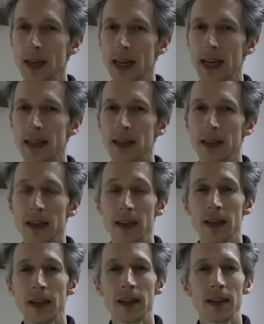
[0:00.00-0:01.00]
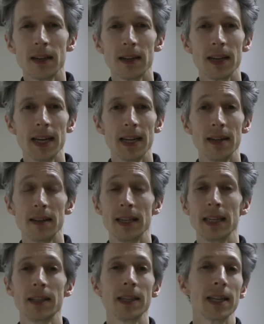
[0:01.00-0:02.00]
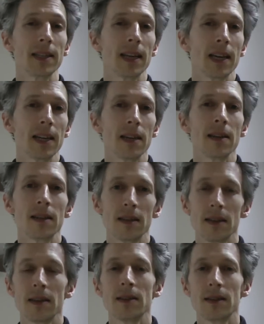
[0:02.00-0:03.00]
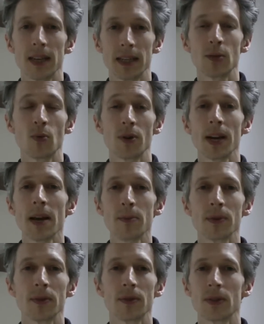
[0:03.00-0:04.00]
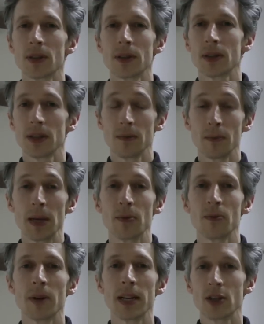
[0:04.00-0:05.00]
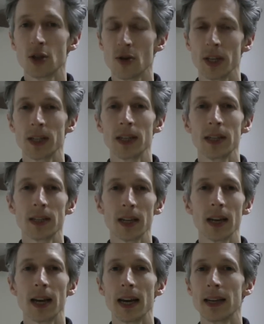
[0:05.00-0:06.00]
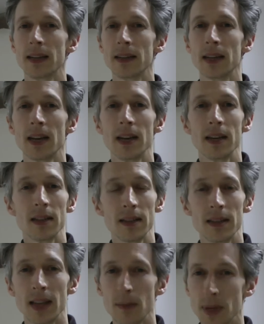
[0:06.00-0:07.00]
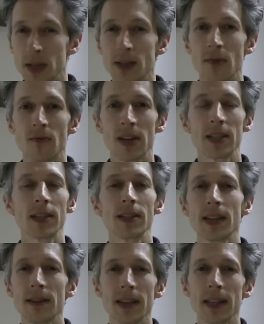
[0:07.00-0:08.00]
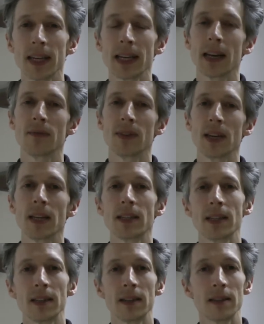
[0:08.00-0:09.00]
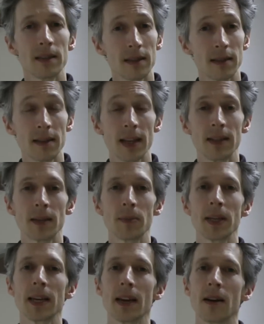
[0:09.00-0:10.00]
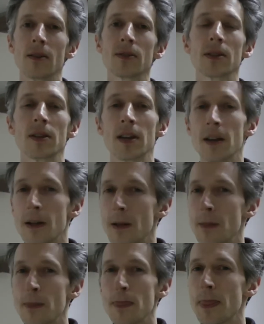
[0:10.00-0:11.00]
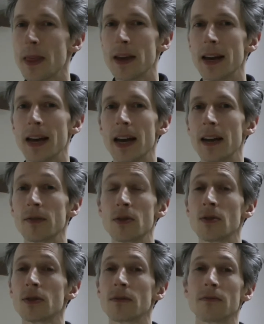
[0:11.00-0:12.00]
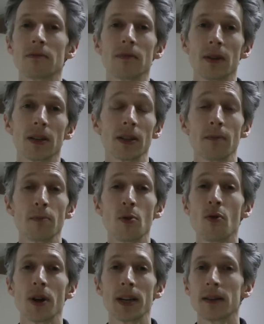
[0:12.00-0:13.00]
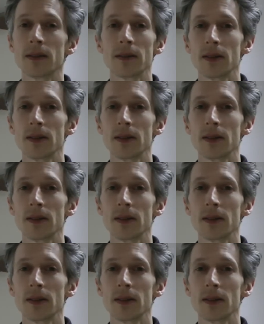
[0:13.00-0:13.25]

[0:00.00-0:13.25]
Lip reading: And in the internet day, this is what happens, that people make choices, and that because they're restless, they think they can have this and then something else. And of course, at some point,